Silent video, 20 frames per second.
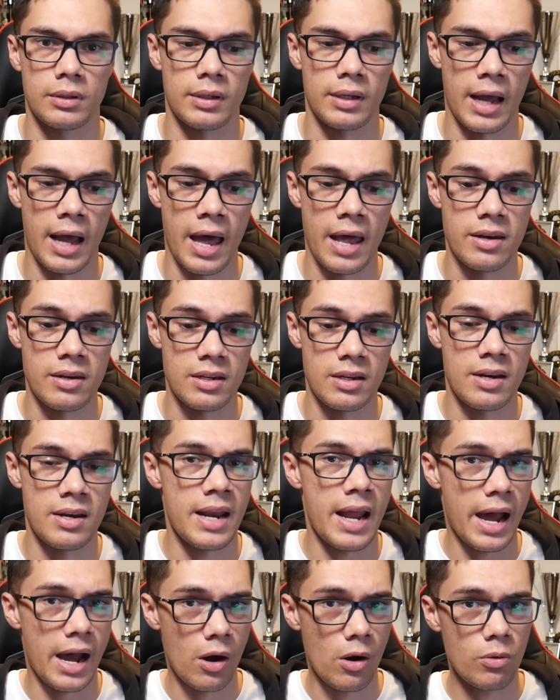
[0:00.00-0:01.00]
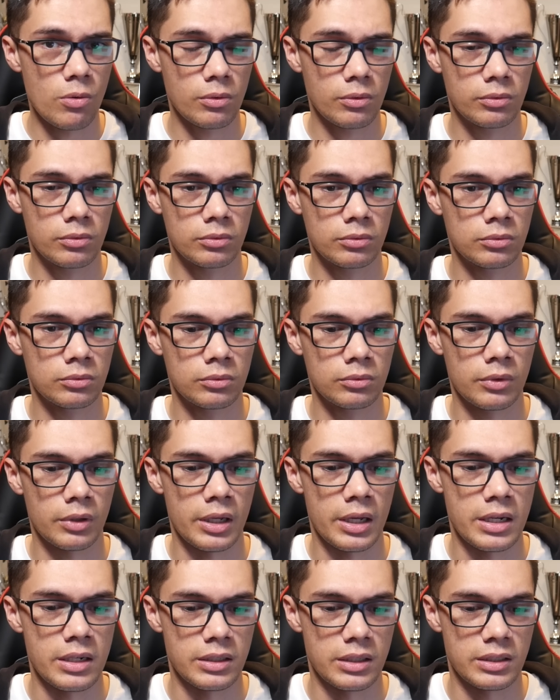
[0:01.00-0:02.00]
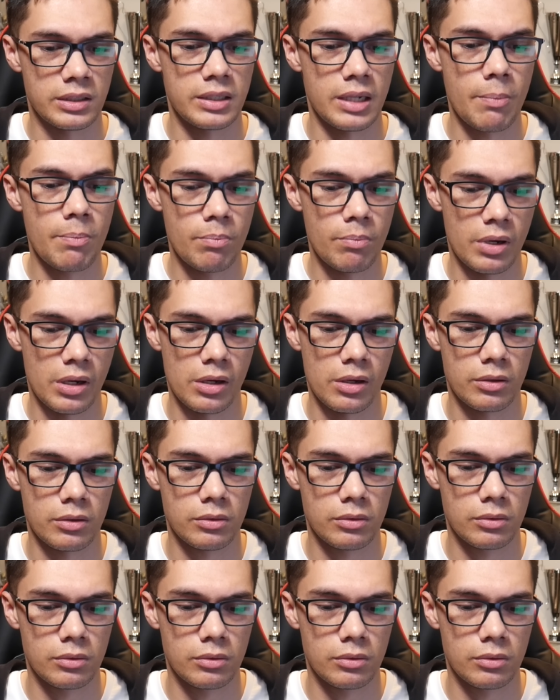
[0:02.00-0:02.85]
And now, in December